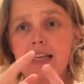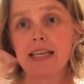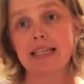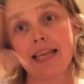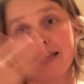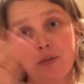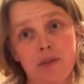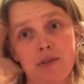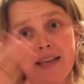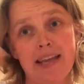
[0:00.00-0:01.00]
is when
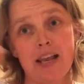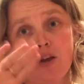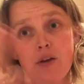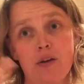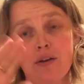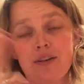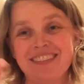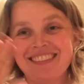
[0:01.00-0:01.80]
you say hello,